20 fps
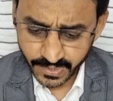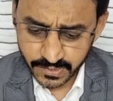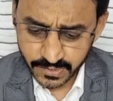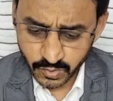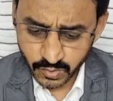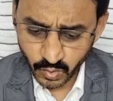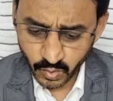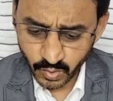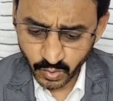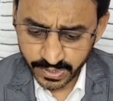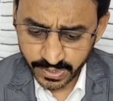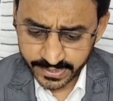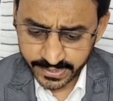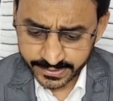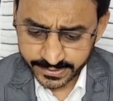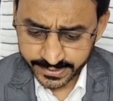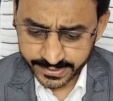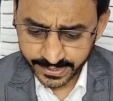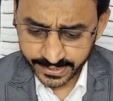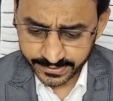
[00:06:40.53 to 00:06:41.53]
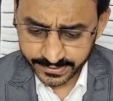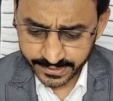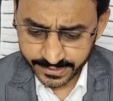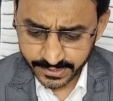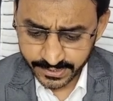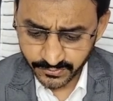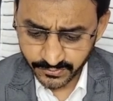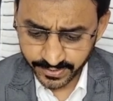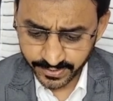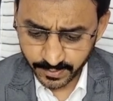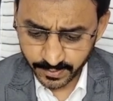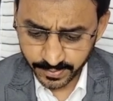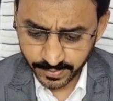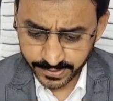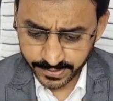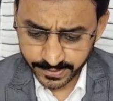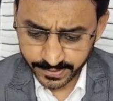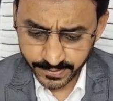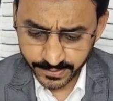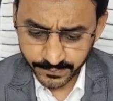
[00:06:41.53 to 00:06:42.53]
So these will
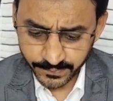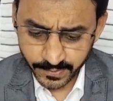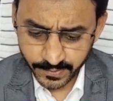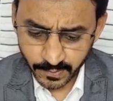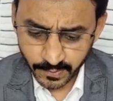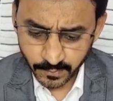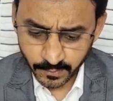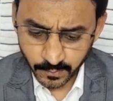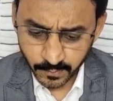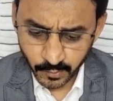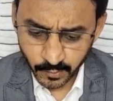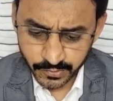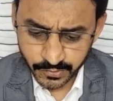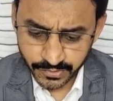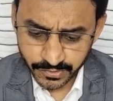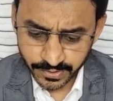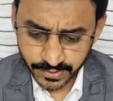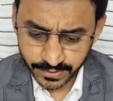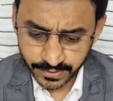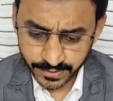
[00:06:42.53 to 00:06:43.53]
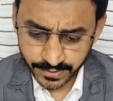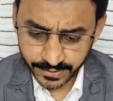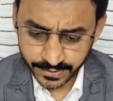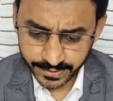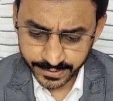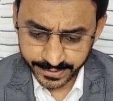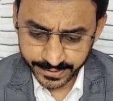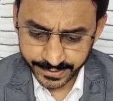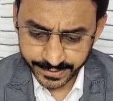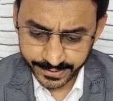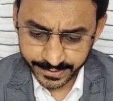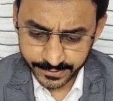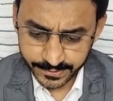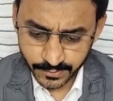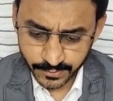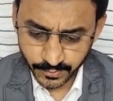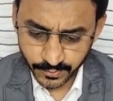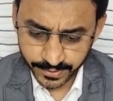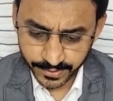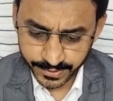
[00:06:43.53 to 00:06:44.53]
be the posterior end.
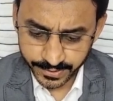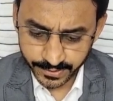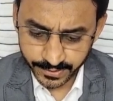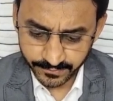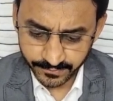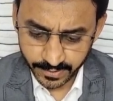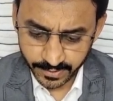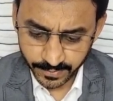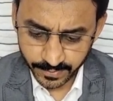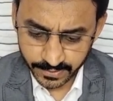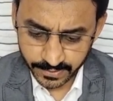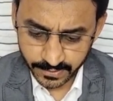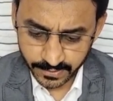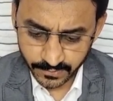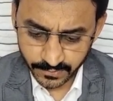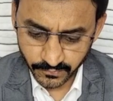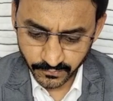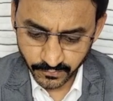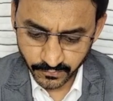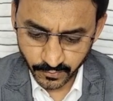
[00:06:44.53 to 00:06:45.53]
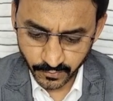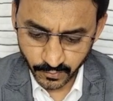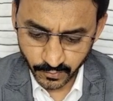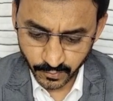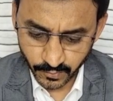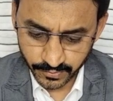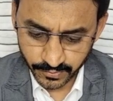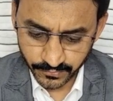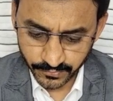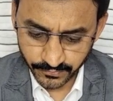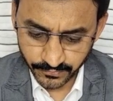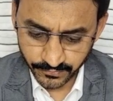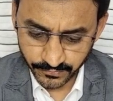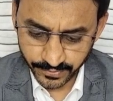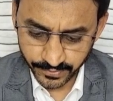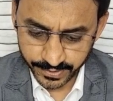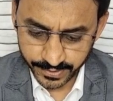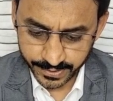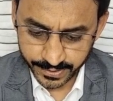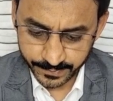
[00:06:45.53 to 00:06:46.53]
So here will be the fourth,
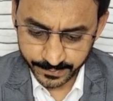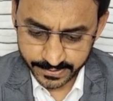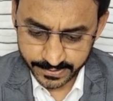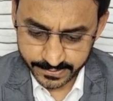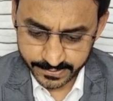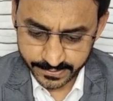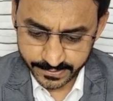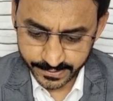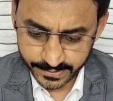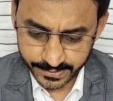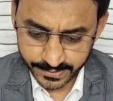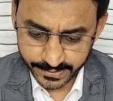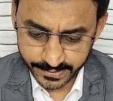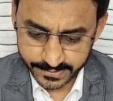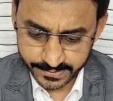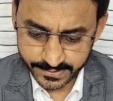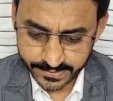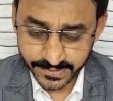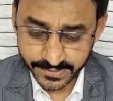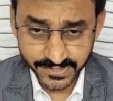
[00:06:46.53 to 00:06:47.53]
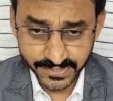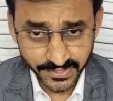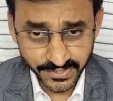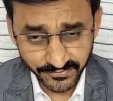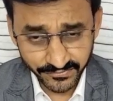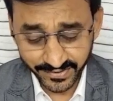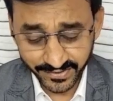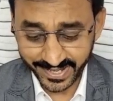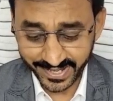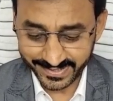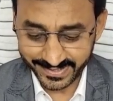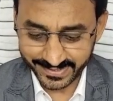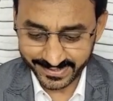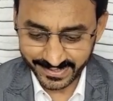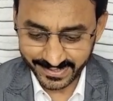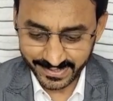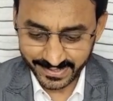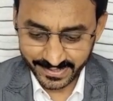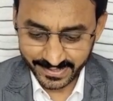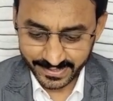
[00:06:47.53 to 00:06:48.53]
fifth, sixth, seventh,
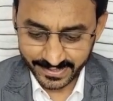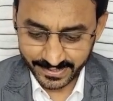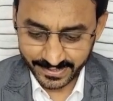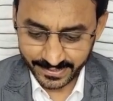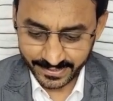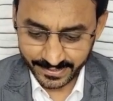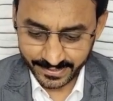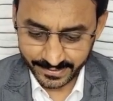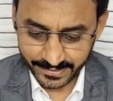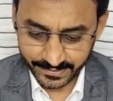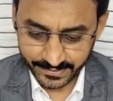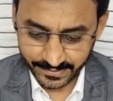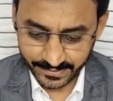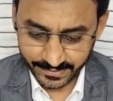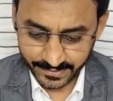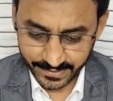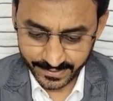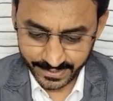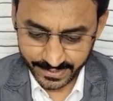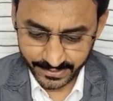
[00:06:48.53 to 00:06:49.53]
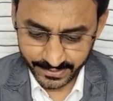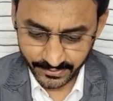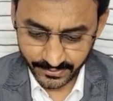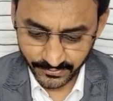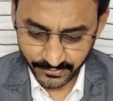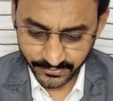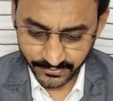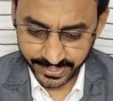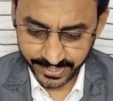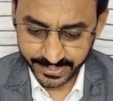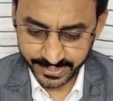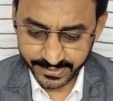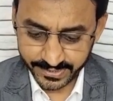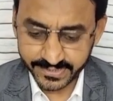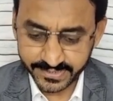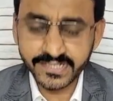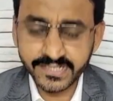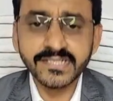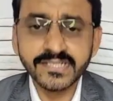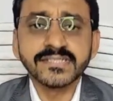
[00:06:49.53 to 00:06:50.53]
8, 9, 10.
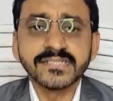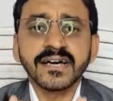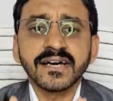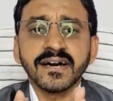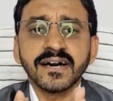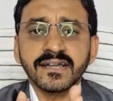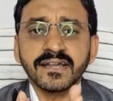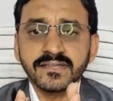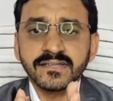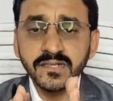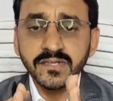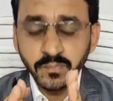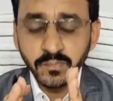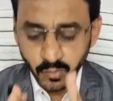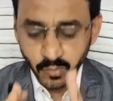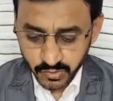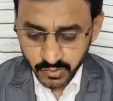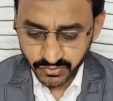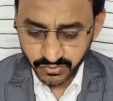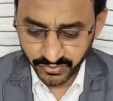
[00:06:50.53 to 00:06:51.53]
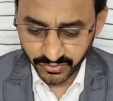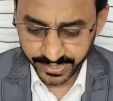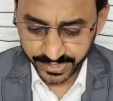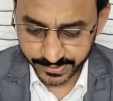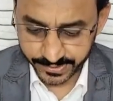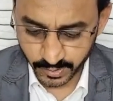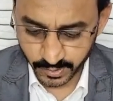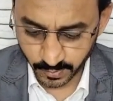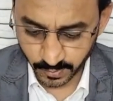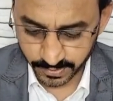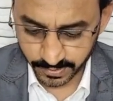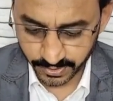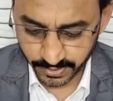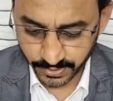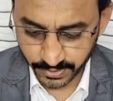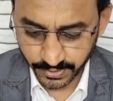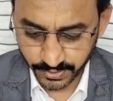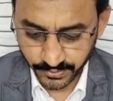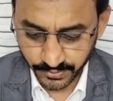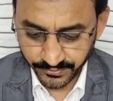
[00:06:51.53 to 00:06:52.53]
These are the posterior ends of
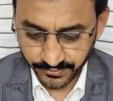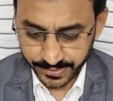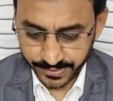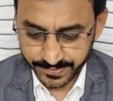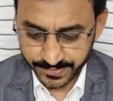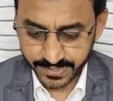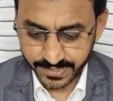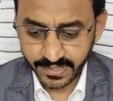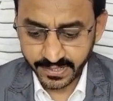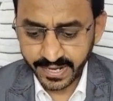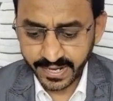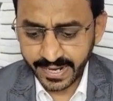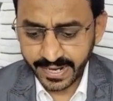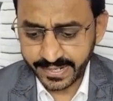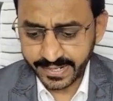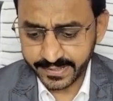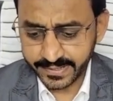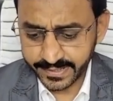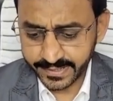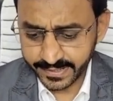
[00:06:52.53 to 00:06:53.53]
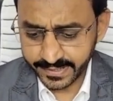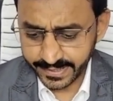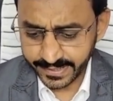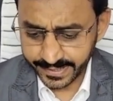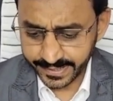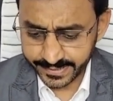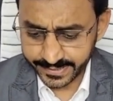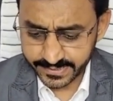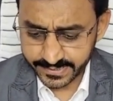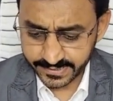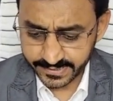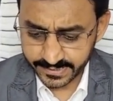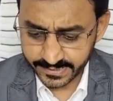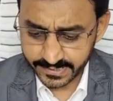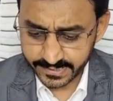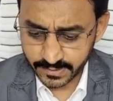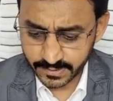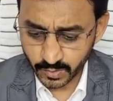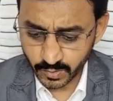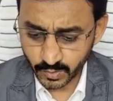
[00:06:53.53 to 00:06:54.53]
the ribs. Anterior ends,
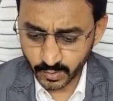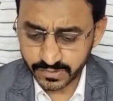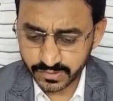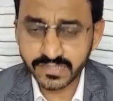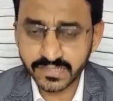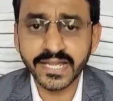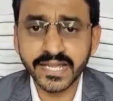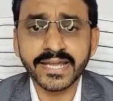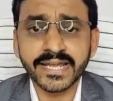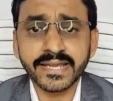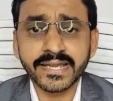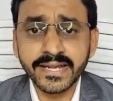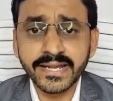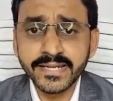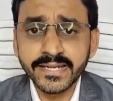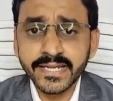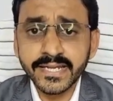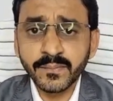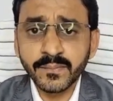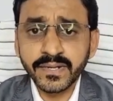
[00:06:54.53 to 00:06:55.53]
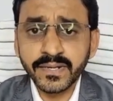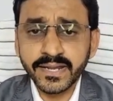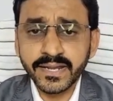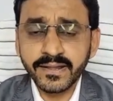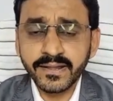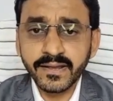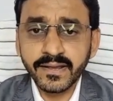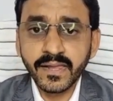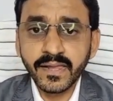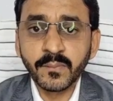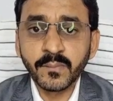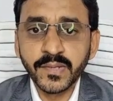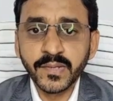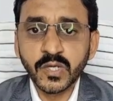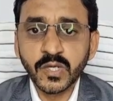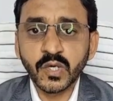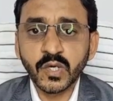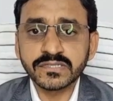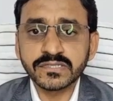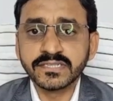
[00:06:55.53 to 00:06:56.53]
these looks like interrupted
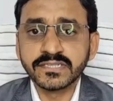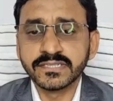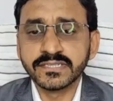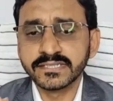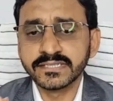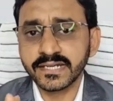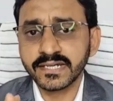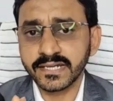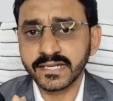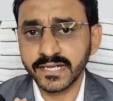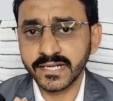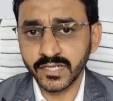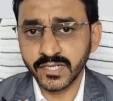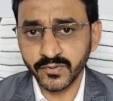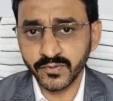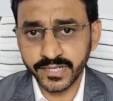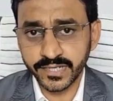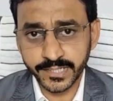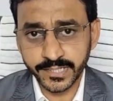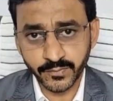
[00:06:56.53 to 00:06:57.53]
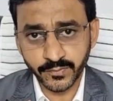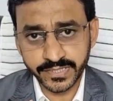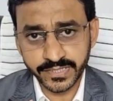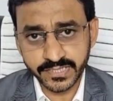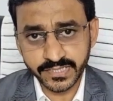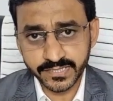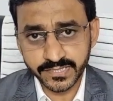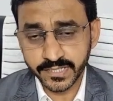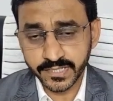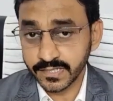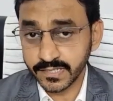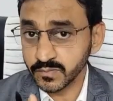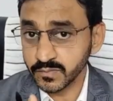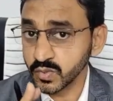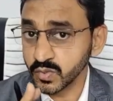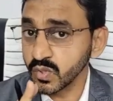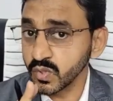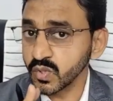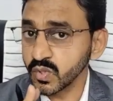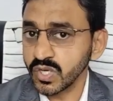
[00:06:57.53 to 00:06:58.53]
because these are articulate with the sternum
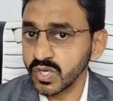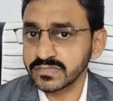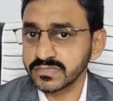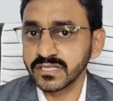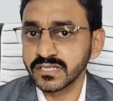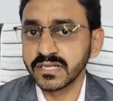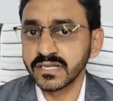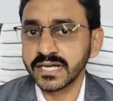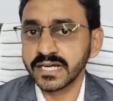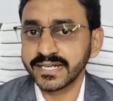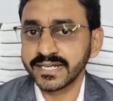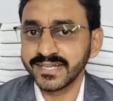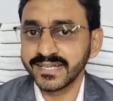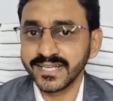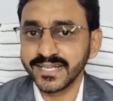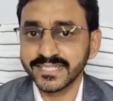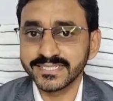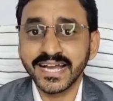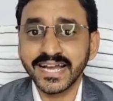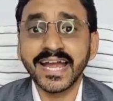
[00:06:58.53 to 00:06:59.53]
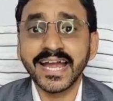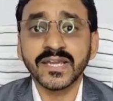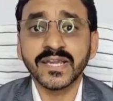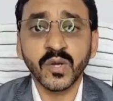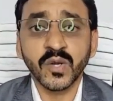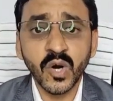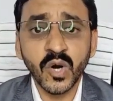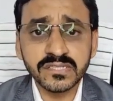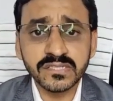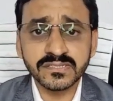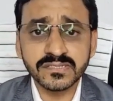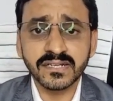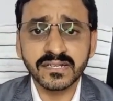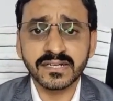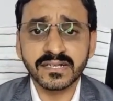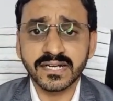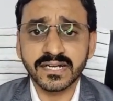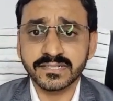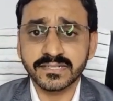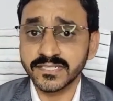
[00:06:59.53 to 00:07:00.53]
through costal cartilage, and costal
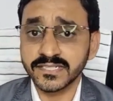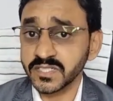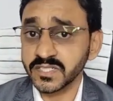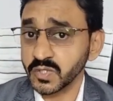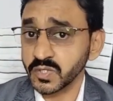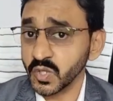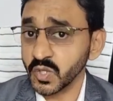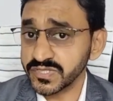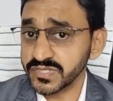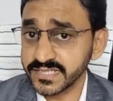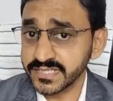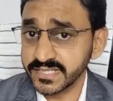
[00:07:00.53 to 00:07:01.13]
cartilage not